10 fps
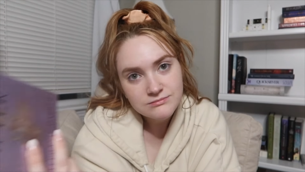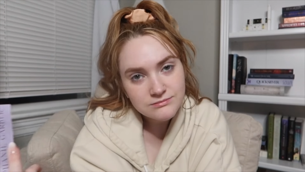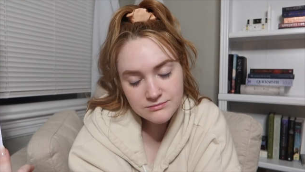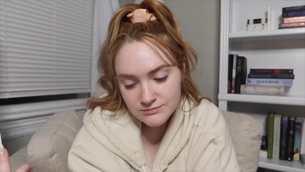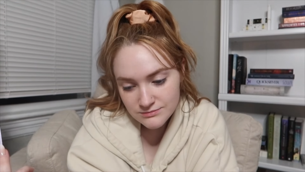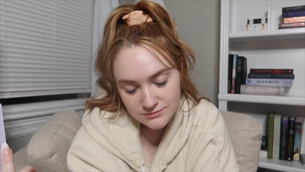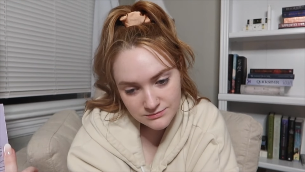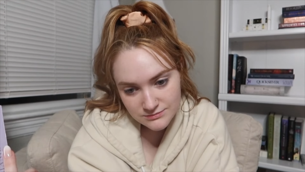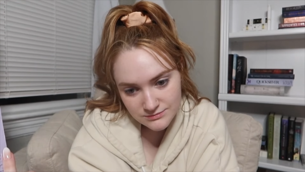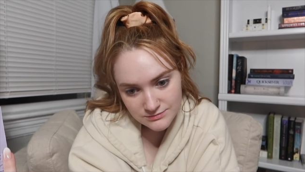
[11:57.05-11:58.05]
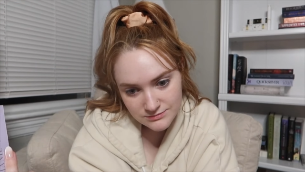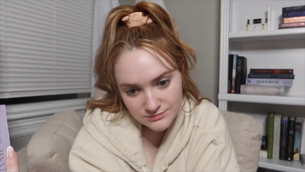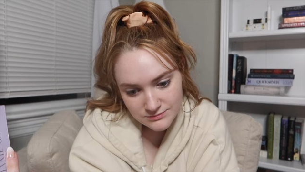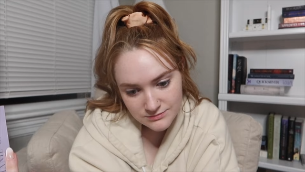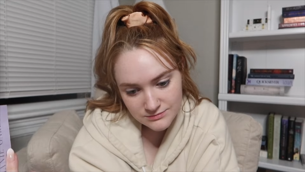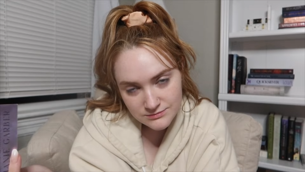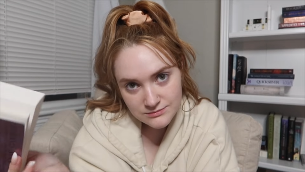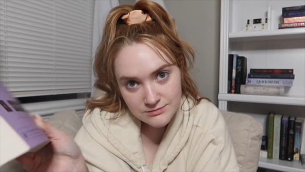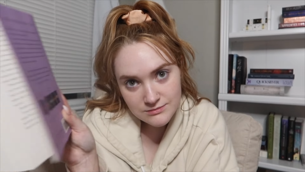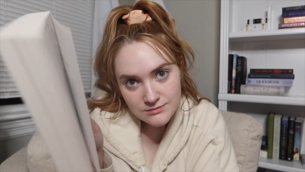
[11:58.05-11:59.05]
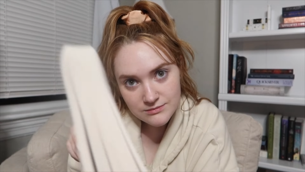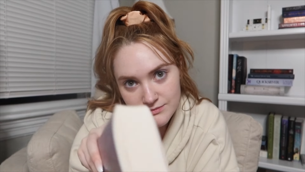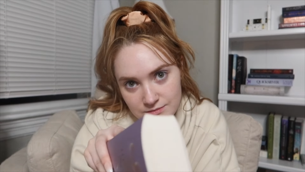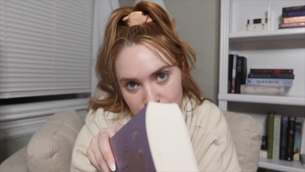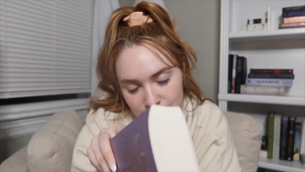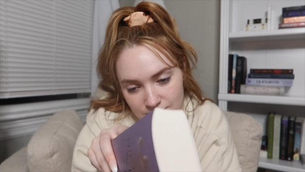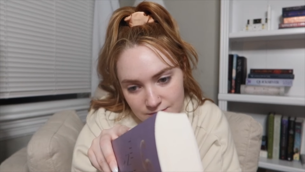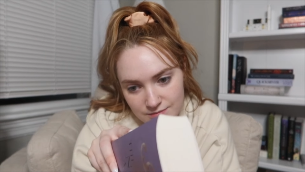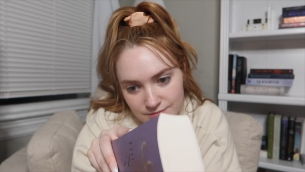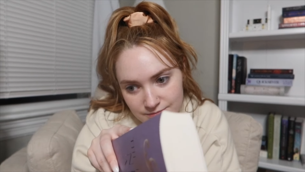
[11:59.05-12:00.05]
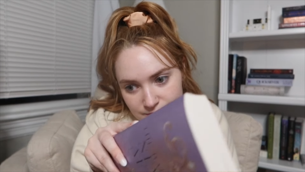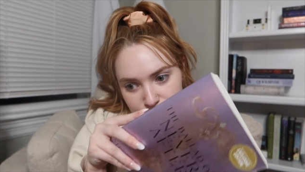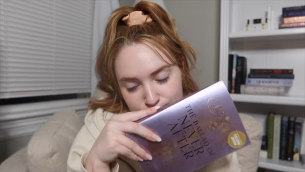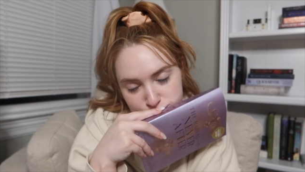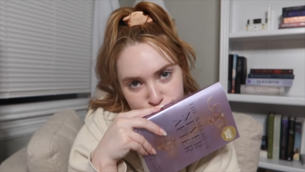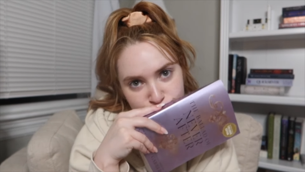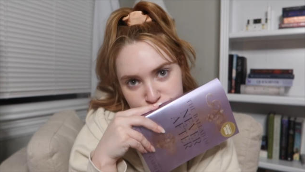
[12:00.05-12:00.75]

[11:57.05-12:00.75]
No one is speaking in this clip.